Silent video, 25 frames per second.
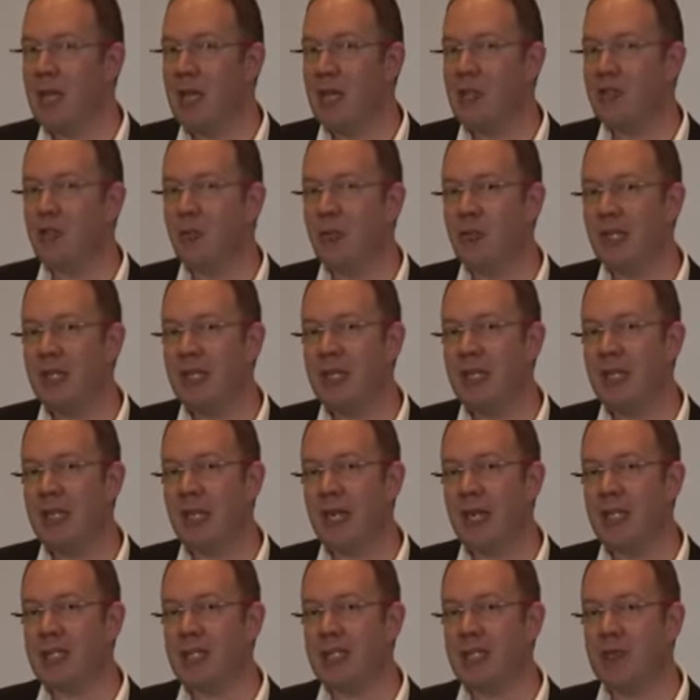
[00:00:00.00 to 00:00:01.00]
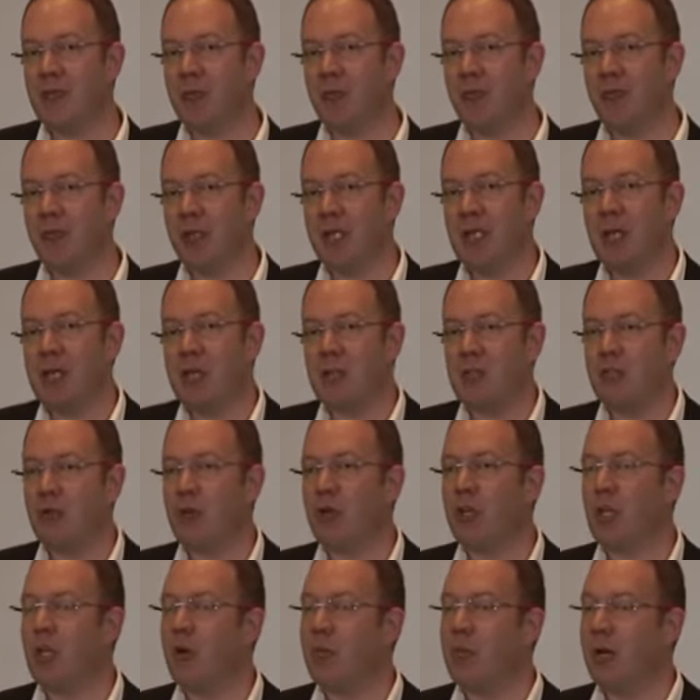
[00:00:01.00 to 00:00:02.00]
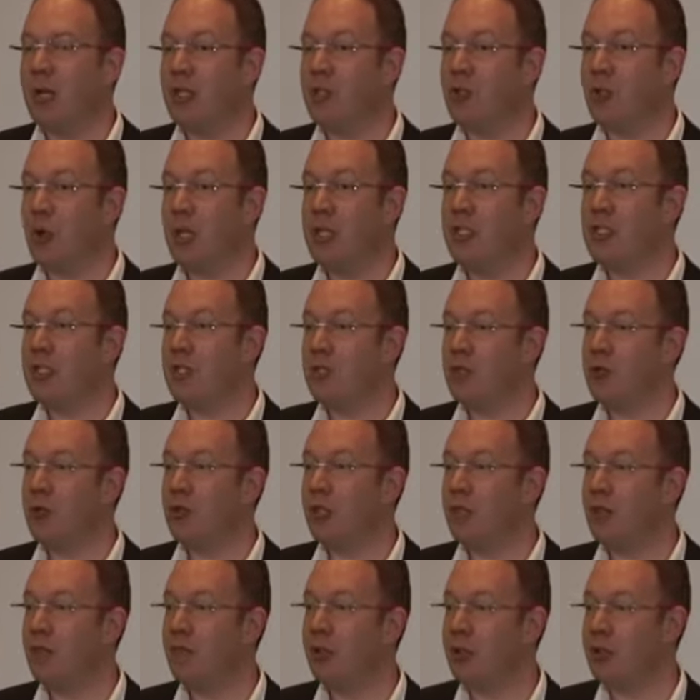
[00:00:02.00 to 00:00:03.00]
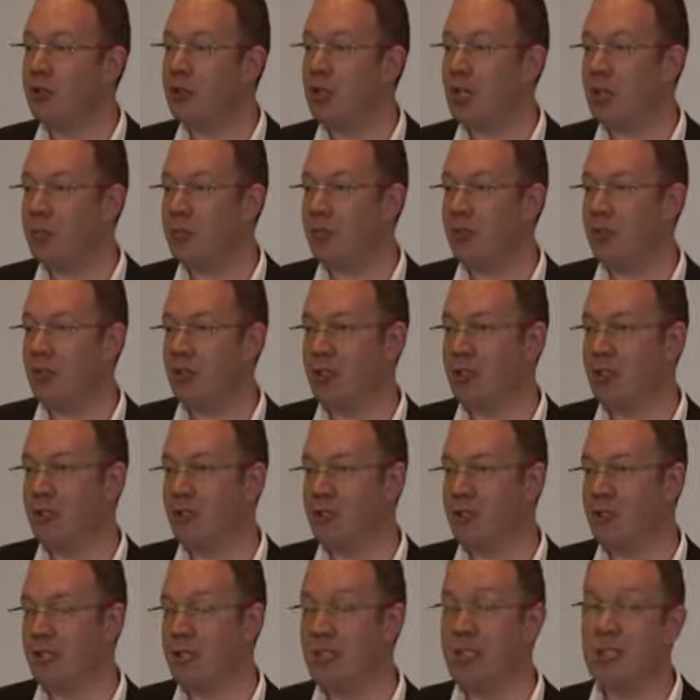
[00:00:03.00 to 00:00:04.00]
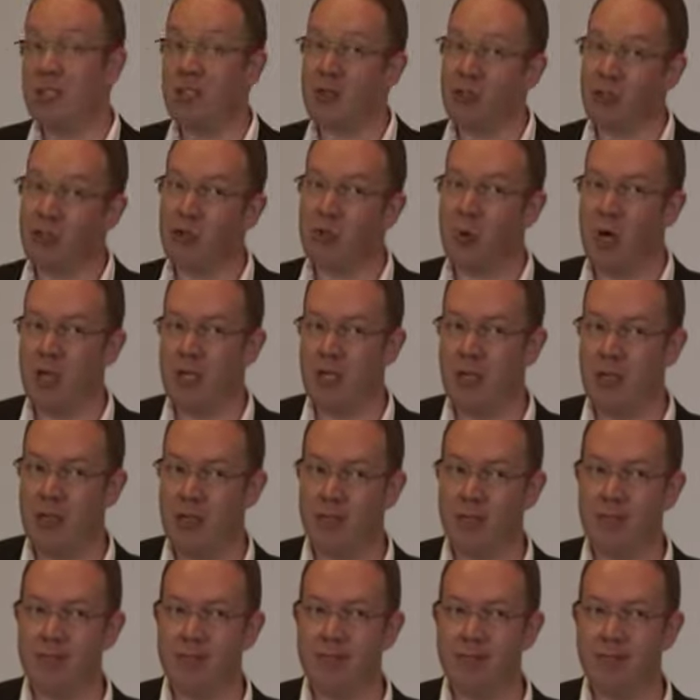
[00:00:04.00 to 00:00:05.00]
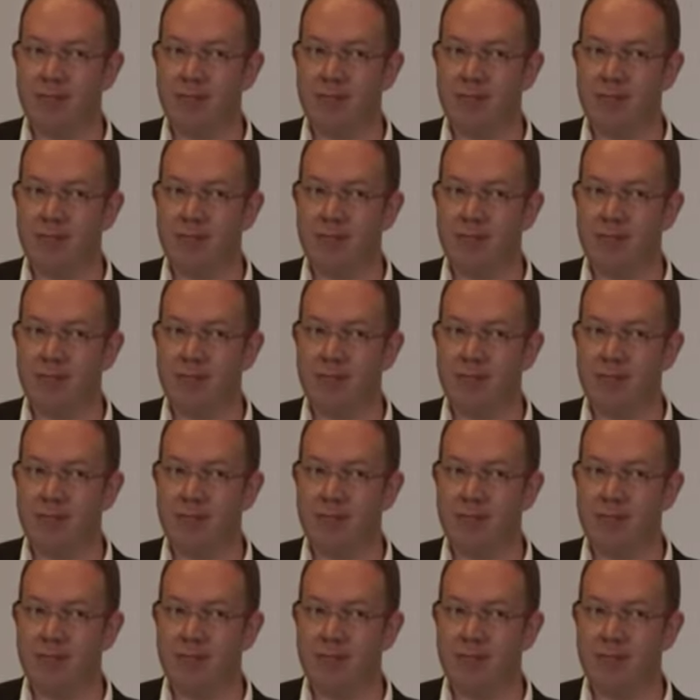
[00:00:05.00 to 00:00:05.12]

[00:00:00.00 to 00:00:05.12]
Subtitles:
So meaning that if we really are talking about 22 innovation hubs on this continent, it's not quite enough.